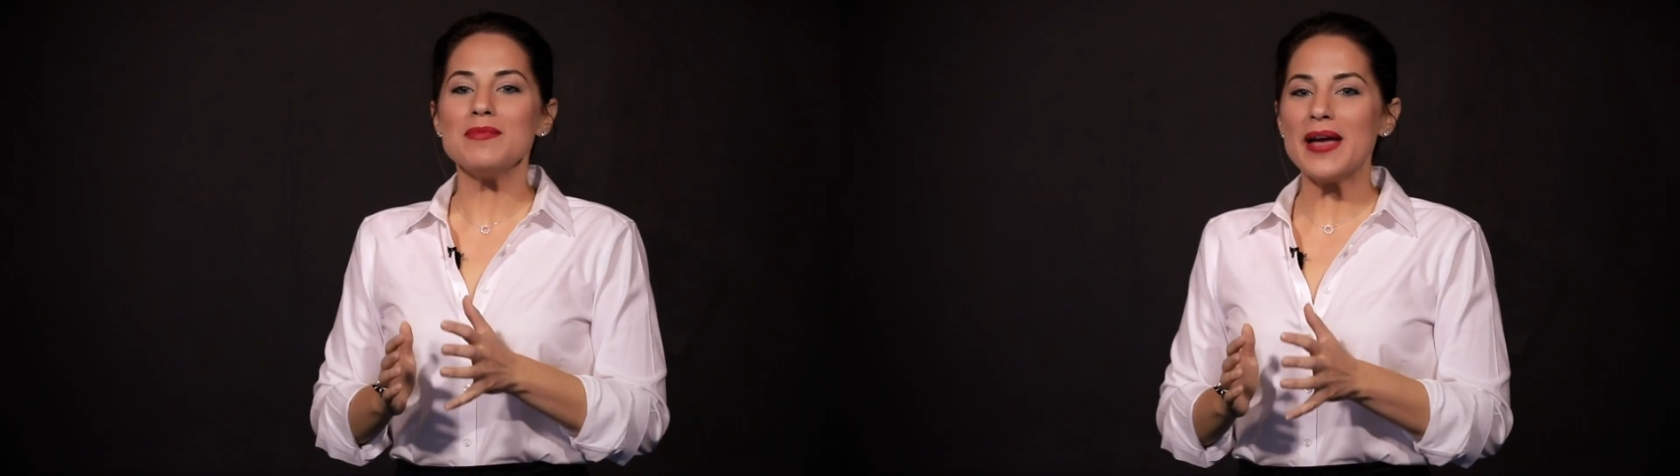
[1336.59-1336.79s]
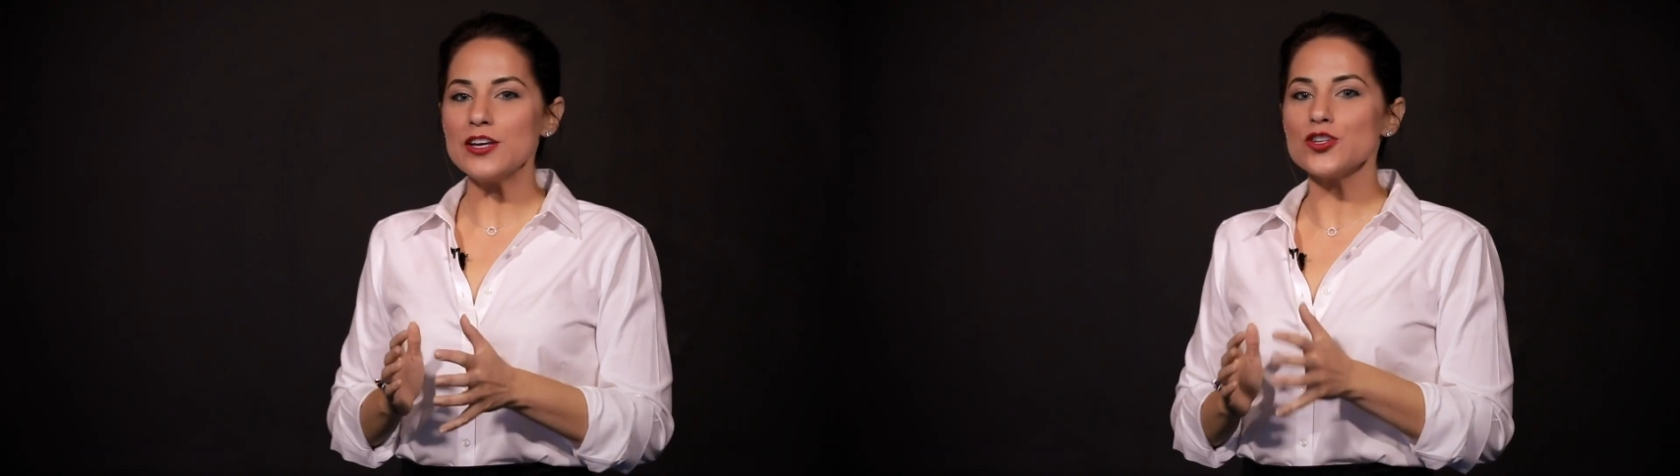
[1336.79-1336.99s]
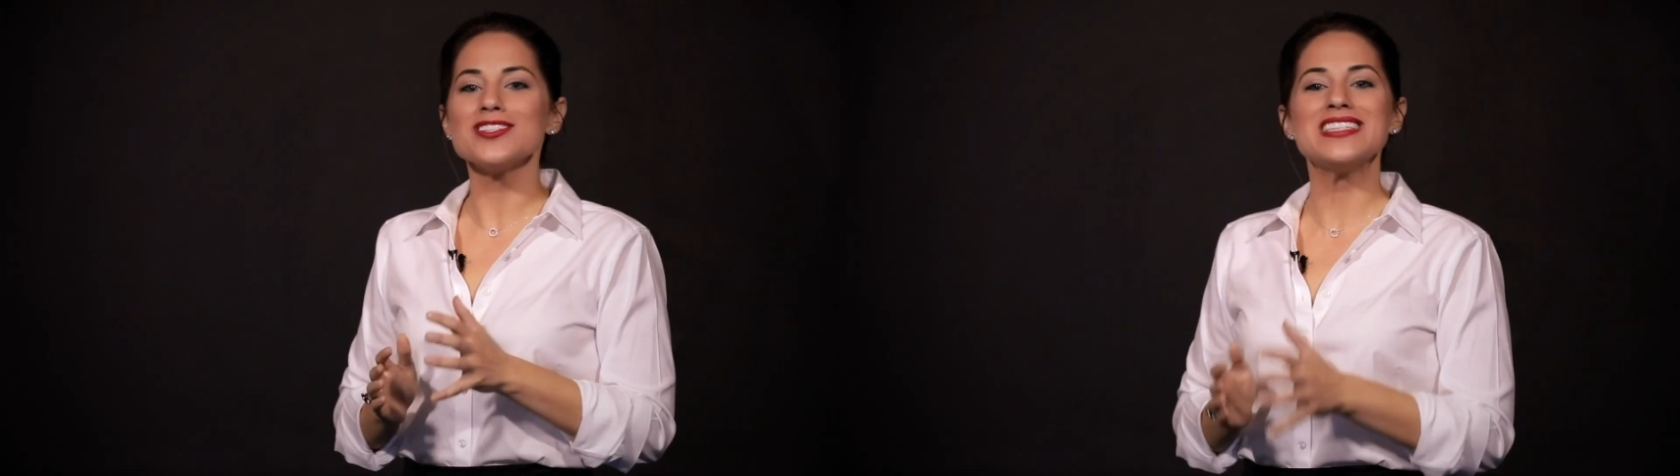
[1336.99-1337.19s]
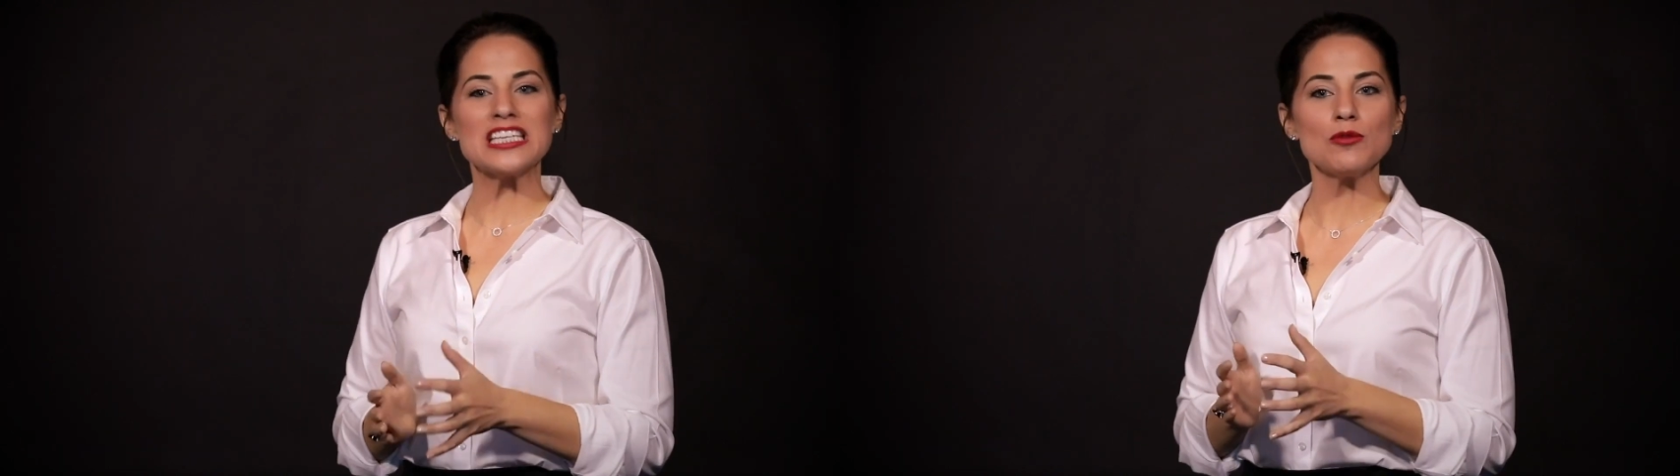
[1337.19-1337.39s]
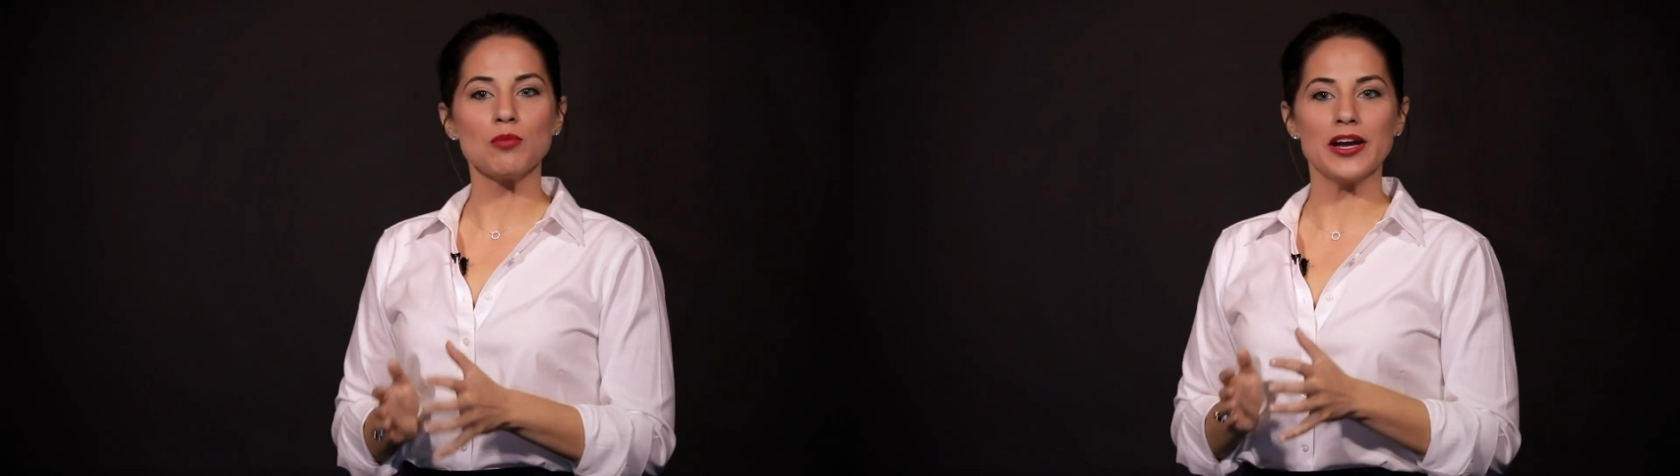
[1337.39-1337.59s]
major
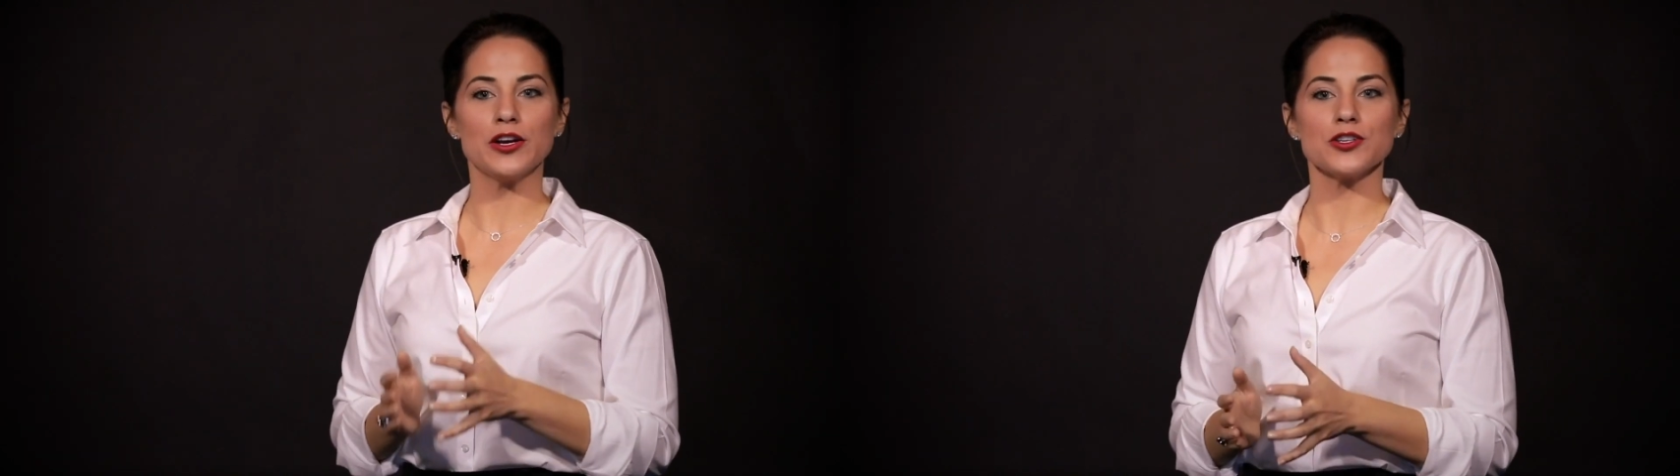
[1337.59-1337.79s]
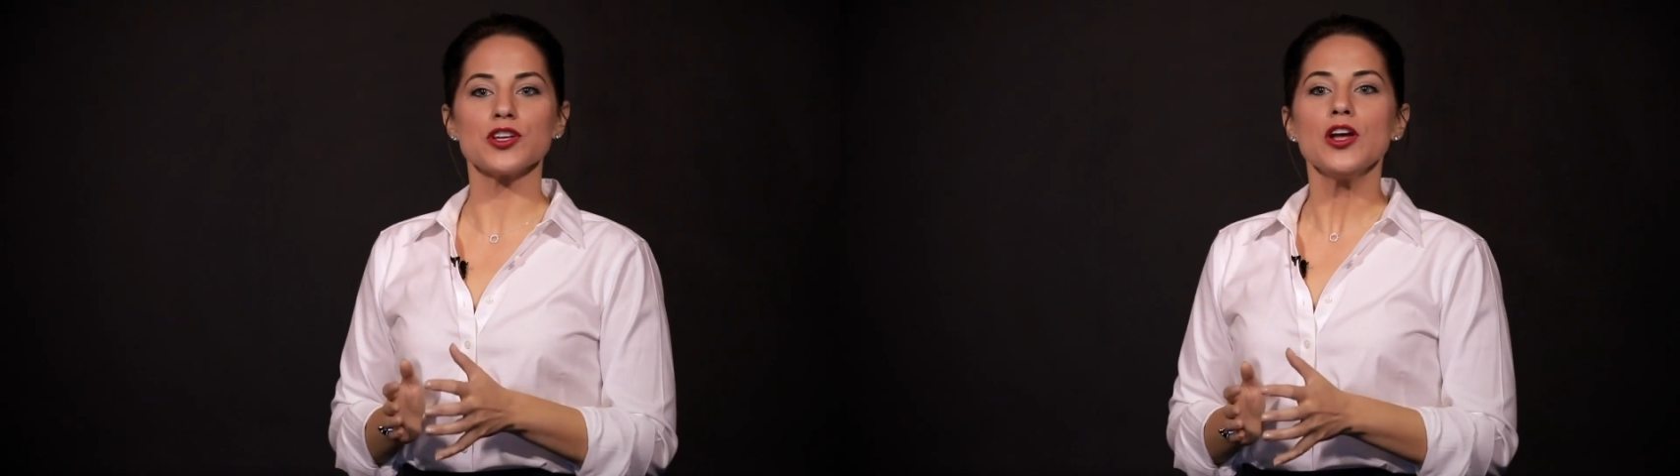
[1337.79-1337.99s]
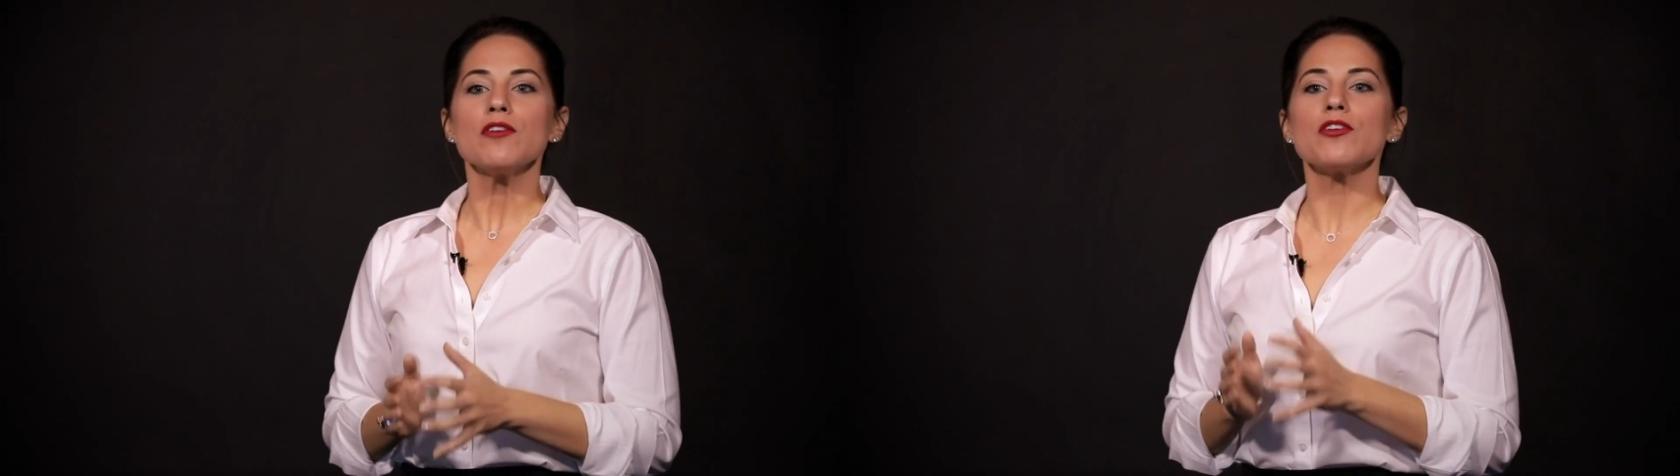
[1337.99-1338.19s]
deal breakers